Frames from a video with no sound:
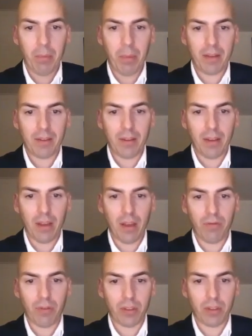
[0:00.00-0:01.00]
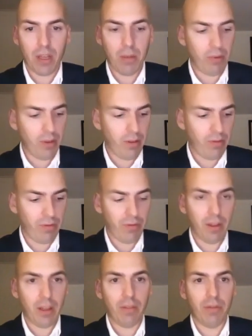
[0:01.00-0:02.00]
But for example, if
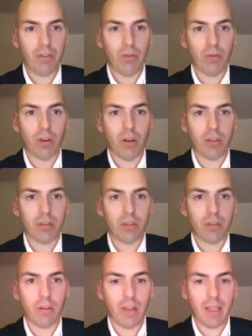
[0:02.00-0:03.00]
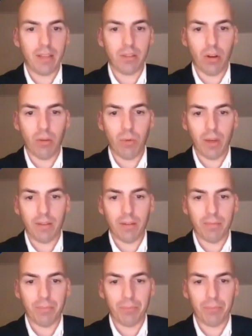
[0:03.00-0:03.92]
fuel costs are less, no wait,